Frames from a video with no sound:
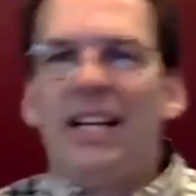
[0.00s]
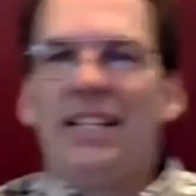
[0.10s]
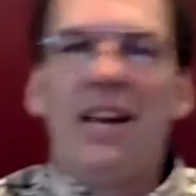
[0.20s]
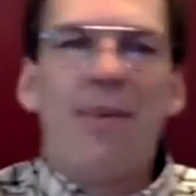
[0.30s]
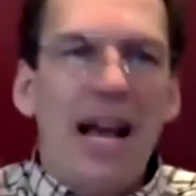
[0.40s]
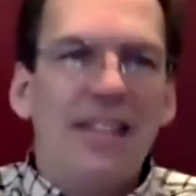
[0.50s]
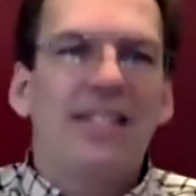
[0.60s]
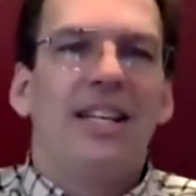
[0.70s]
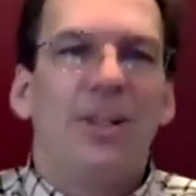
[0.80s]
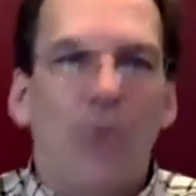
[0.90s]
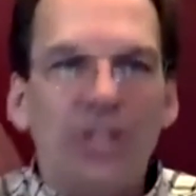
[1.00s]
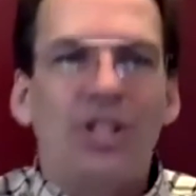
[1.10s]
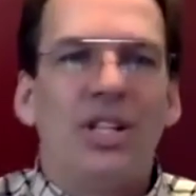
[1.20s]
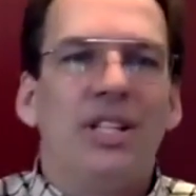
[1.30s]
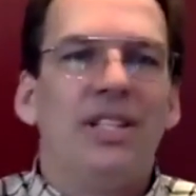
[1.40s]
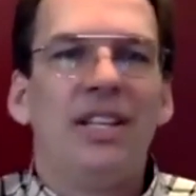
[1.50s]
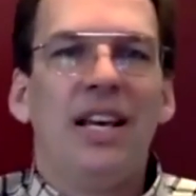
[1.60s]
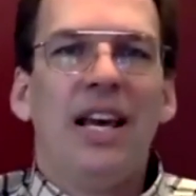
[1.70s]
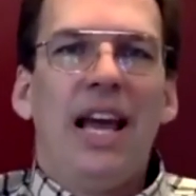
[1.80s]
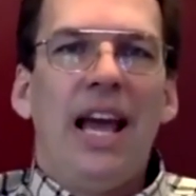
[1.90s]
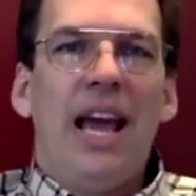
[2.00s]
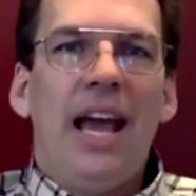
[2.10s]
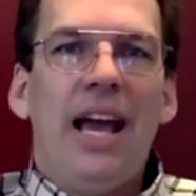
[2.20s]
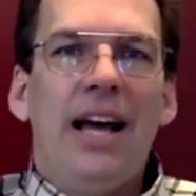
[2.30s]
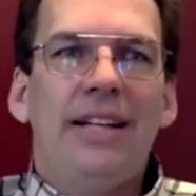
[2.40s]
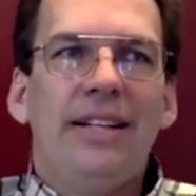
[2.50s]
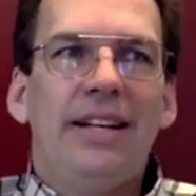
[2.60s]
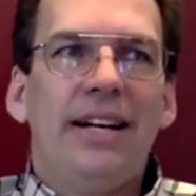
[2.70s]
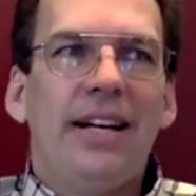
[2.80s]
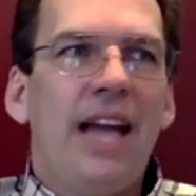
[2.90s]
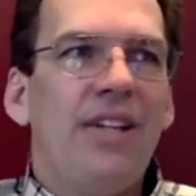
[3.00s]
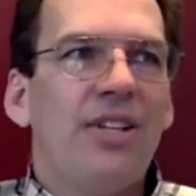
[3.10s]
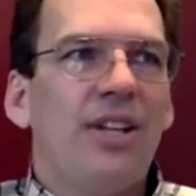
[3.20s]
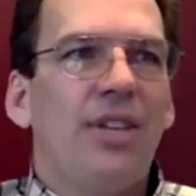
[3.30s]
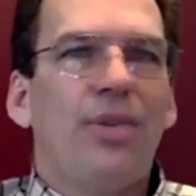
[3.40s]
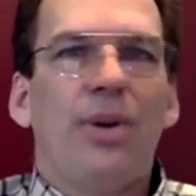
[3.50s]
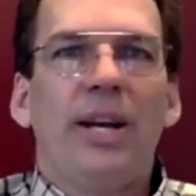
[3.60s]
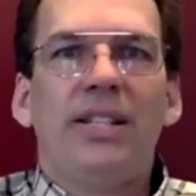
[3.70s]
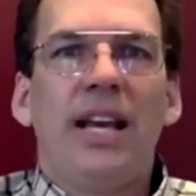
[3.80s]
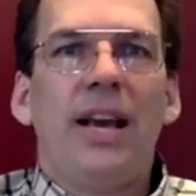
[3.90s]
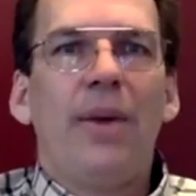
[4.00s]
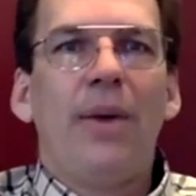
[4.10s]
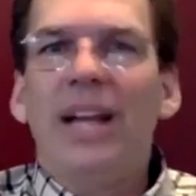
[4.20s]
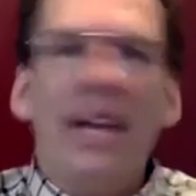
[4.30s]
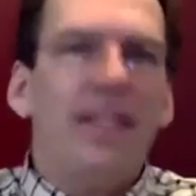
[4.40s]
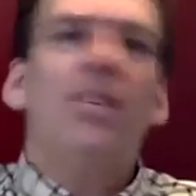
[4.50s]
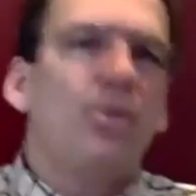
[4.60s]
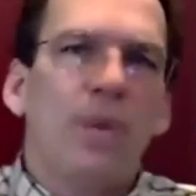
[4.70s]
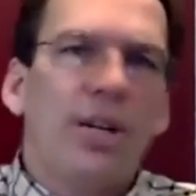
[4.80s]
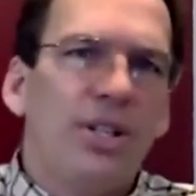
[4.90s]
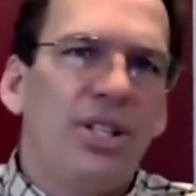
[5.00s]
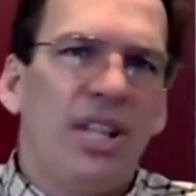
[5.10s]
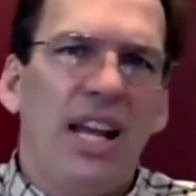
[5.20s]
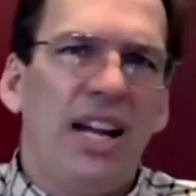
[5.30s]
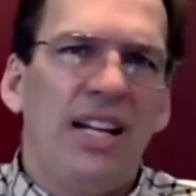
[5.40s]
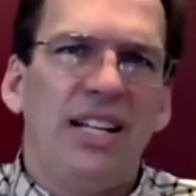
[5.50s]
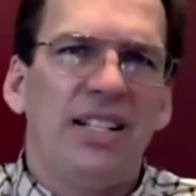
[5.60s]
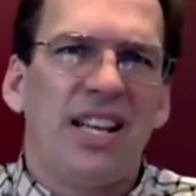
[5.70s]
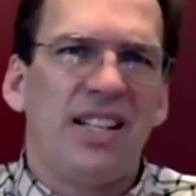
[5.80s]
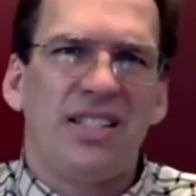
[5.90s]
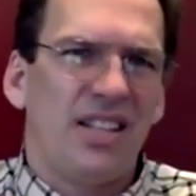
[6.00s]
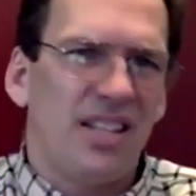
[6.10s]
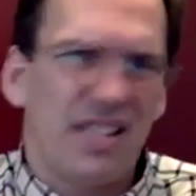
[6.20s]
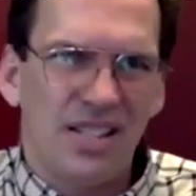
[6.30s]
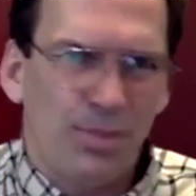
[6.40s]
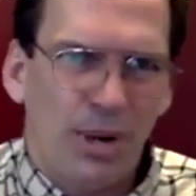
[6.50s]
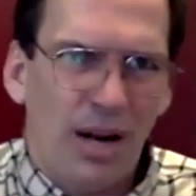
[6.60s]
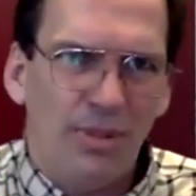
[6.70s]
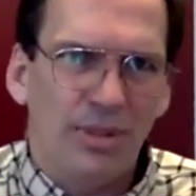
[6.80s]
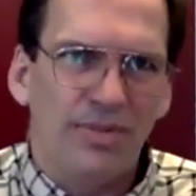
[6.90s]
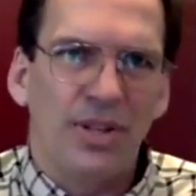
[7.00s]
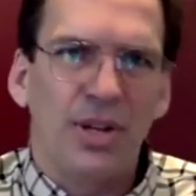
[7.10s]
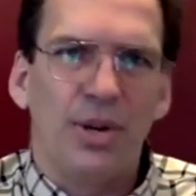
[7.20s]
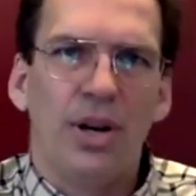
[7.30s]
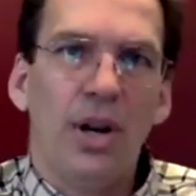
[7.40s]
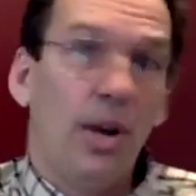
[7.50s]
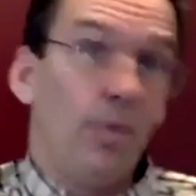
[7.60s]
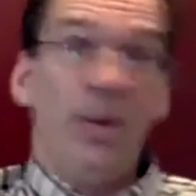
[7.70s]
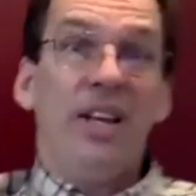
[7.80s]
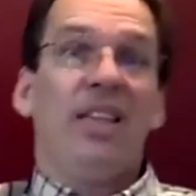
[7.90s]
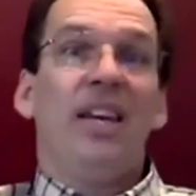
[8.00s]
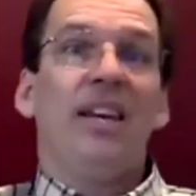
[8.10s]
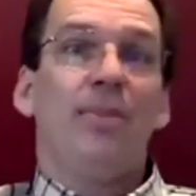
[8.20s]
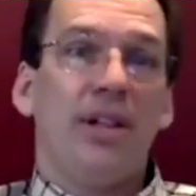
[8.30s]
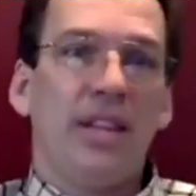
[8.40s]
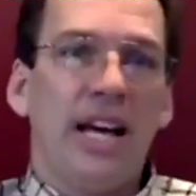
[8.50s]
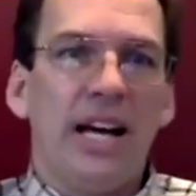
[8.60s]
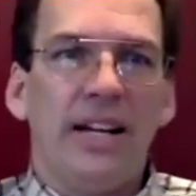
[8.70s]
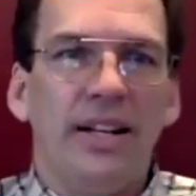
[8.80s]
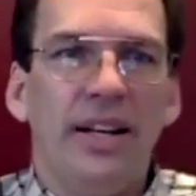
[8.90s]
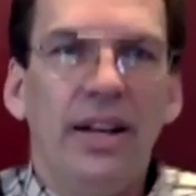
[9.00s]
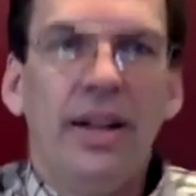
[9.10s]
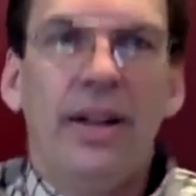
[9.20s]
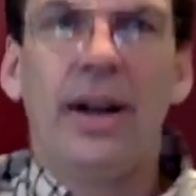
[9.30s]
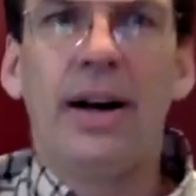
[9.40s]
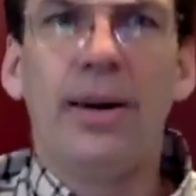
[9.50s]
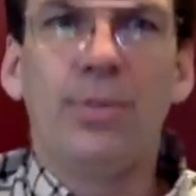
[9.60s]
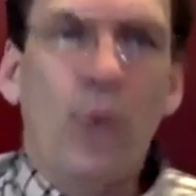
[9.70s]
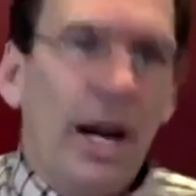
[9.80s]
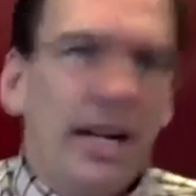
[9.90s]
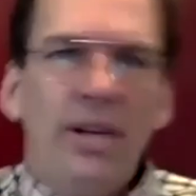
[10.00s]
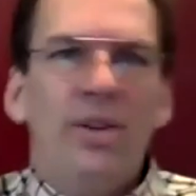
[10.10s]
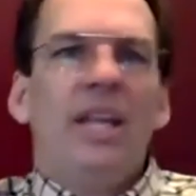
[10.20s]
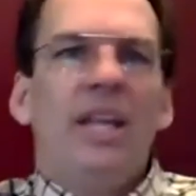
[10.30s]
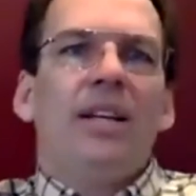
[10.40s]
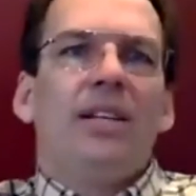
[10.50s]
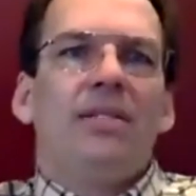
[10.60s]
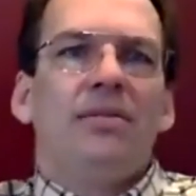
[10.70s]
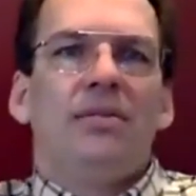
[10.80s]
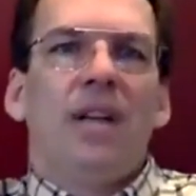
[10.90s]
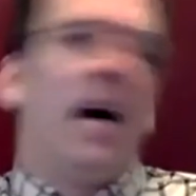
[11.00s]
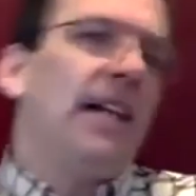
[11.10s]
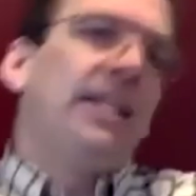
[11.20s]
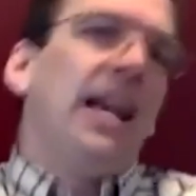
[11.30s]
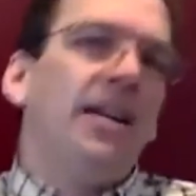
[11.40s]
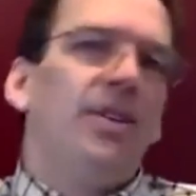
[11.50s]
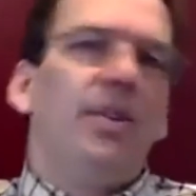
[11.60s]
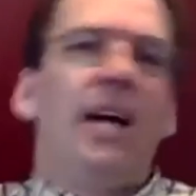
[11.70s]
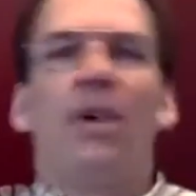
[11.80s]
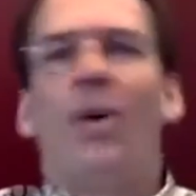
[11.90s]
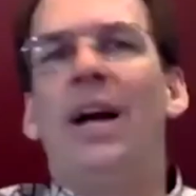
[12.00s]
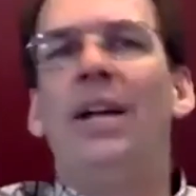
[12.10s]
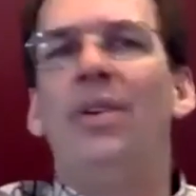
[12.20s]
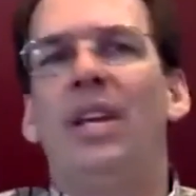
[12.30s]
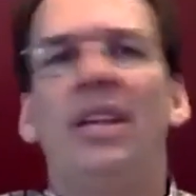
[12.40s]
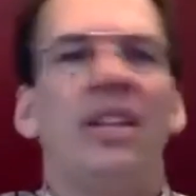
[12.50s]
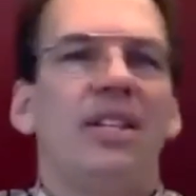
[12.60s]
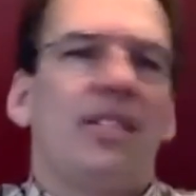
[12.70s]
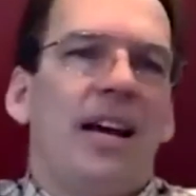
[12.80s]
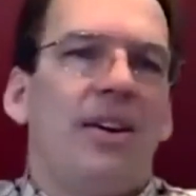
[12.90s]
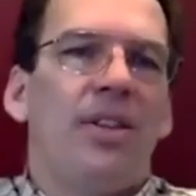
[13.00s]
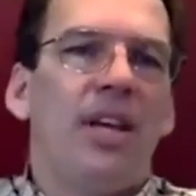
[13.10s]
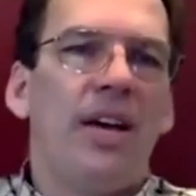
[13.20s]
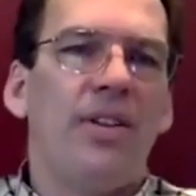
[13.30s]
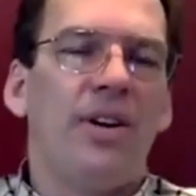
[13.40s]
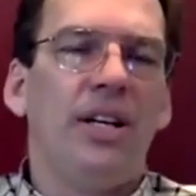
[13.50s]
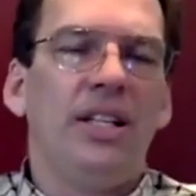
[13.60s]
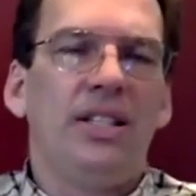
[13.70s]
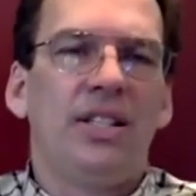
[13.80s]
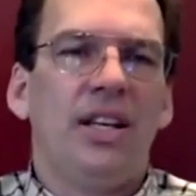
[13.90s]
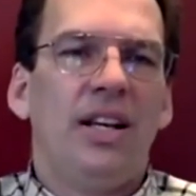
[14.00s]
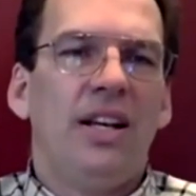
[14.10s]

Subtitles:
of time asking questions and occasionally throwing in saying, hey, well, hey, this is what Christianity says. Is this a problem for you? Or what do you think about that? And why do you think God can't do that? Or why do you think this, that, or the other? And it's,